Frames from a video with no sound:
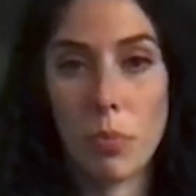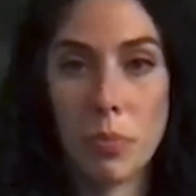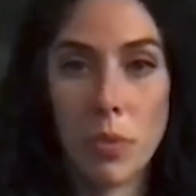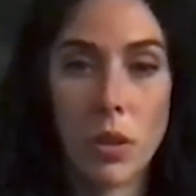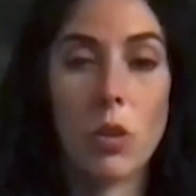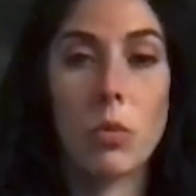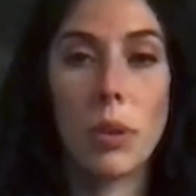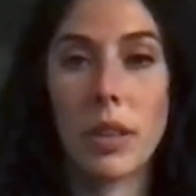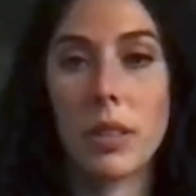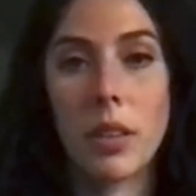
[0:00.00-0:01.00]
the group will
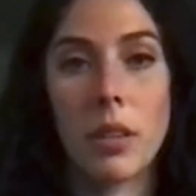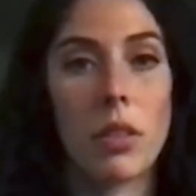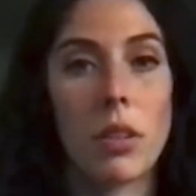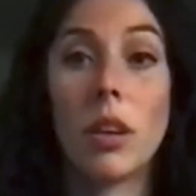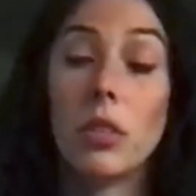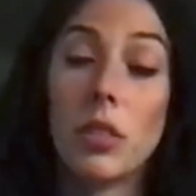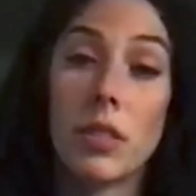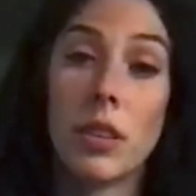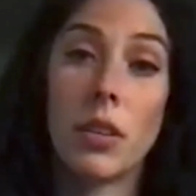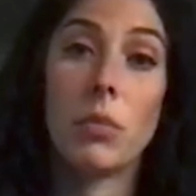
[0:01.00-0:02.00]
get together, the color
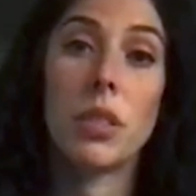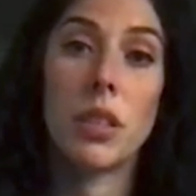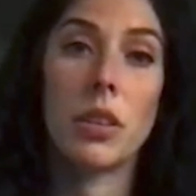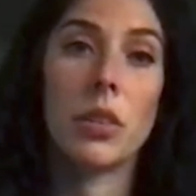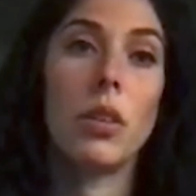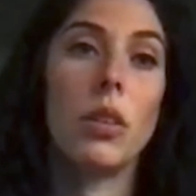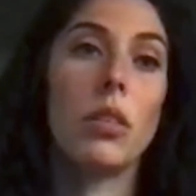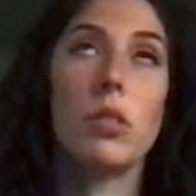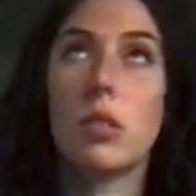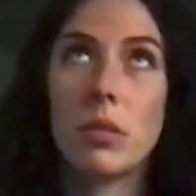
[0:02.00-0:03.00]
designer,
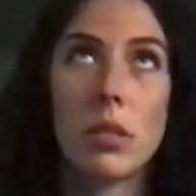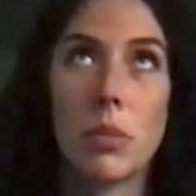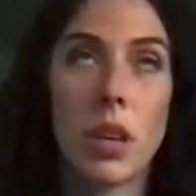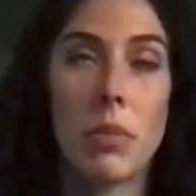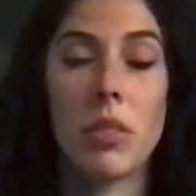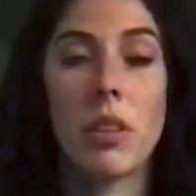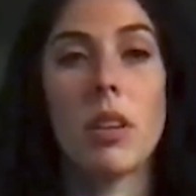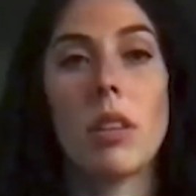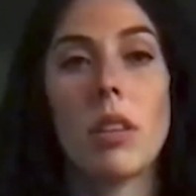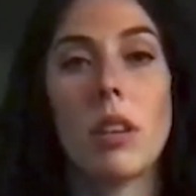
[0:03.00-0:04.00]
materials, sometimes
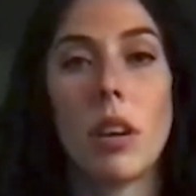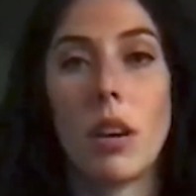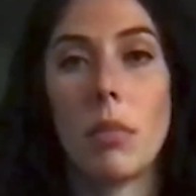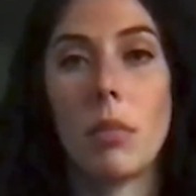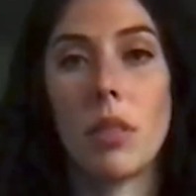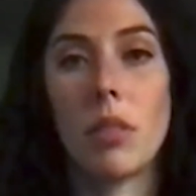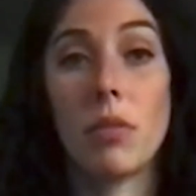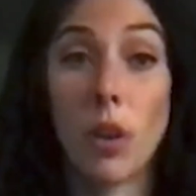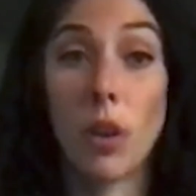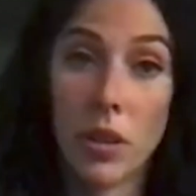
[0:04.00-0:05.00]
the
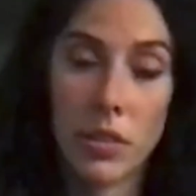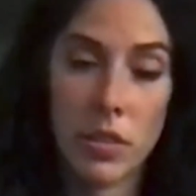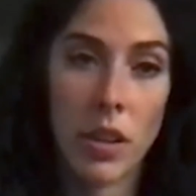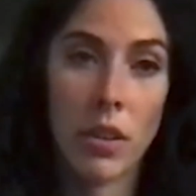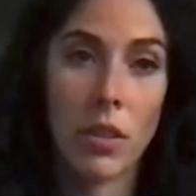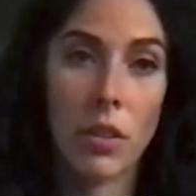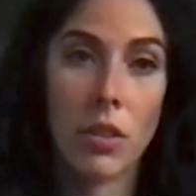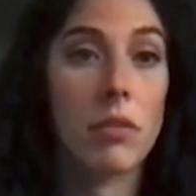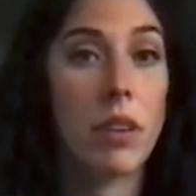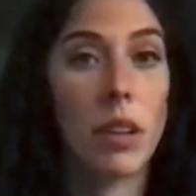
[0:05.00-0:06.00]
footwear designer,
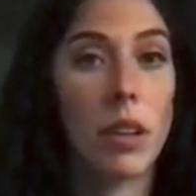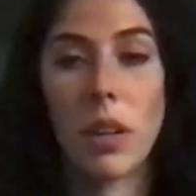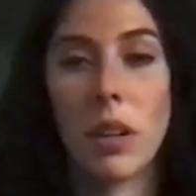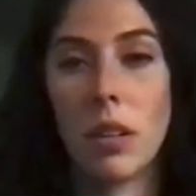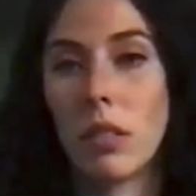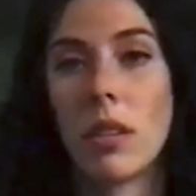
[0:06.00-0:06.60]
development,